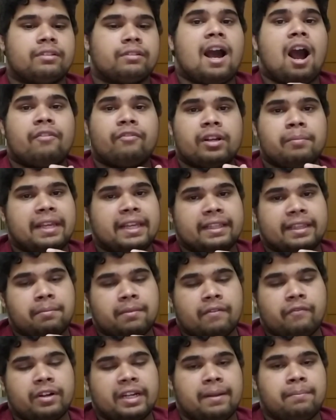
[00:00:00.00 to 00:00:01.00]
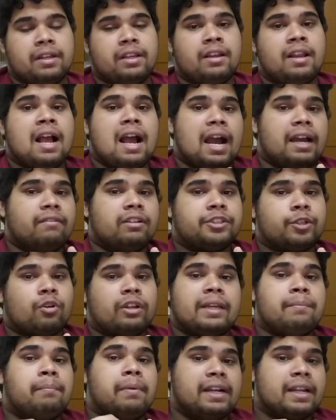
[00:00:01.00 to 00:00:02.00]
And after making them comfortable, I will
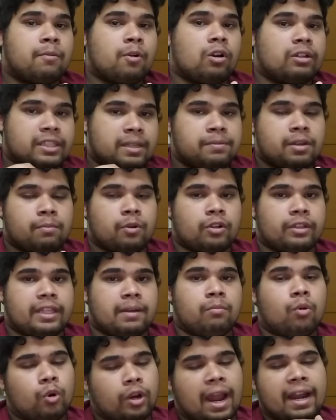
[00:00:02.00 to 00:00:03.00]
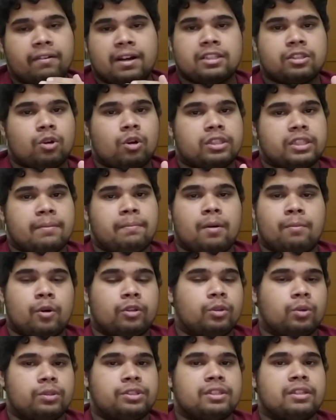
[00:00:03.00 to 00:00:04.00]
surely build up concepts upon them, more advanced concepts
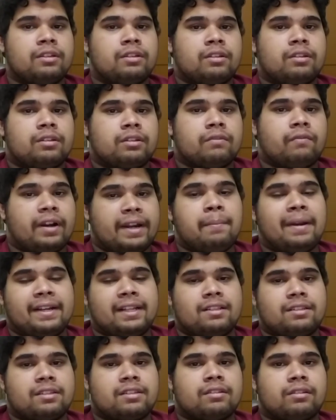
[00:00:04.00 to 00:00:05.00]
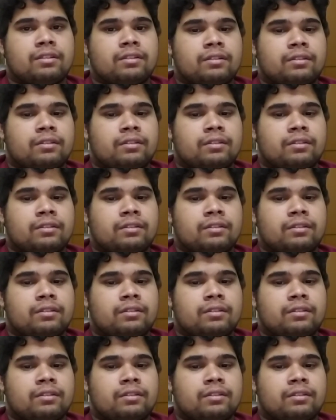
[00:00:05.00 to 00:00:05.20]
upon those fundamentals.